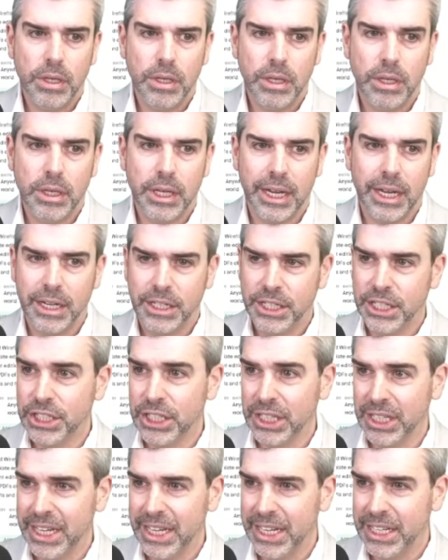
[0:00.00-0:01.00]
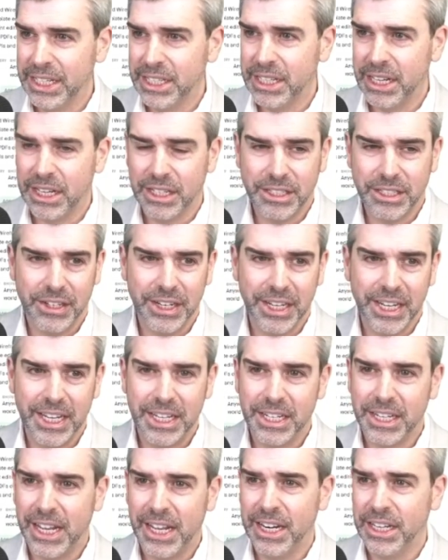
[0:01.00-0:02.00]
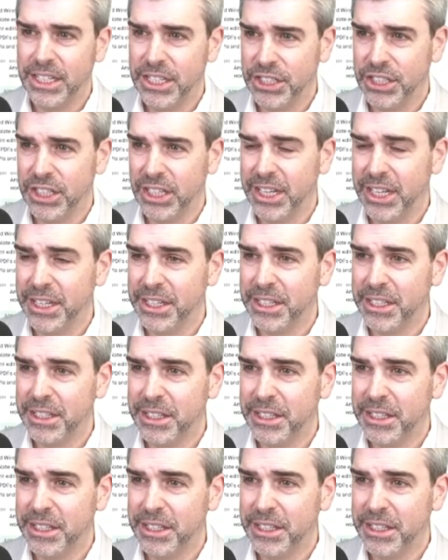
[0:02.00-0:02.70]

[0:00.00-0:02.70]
get a digital kit, oh, sorry, kit and a digital kit,